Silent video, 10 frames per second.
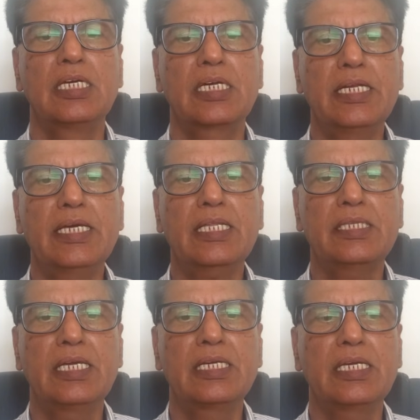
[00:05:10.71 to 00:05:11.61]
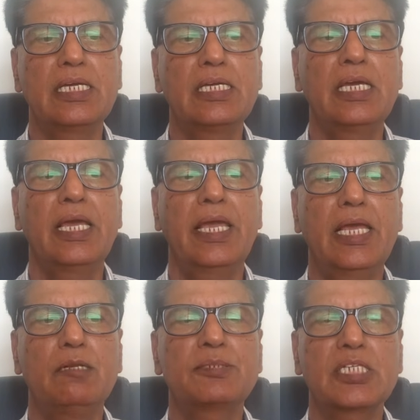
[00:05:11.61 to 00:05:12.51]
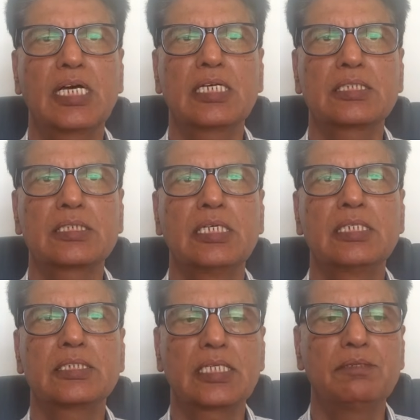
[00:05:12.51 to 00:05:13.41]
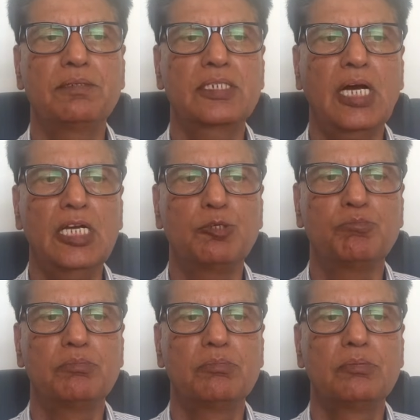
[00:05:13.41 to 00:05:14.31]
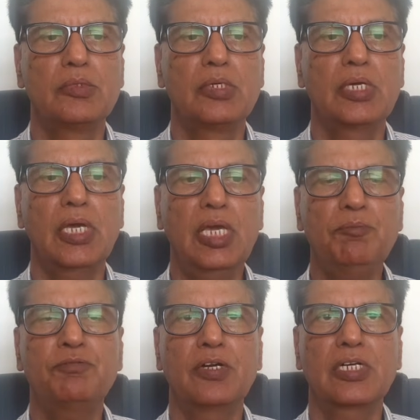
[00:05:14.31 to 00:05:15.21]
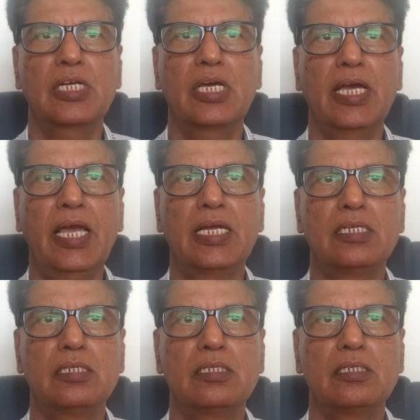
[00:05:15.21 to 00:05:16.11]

Clear thinking helps us save time, effort, and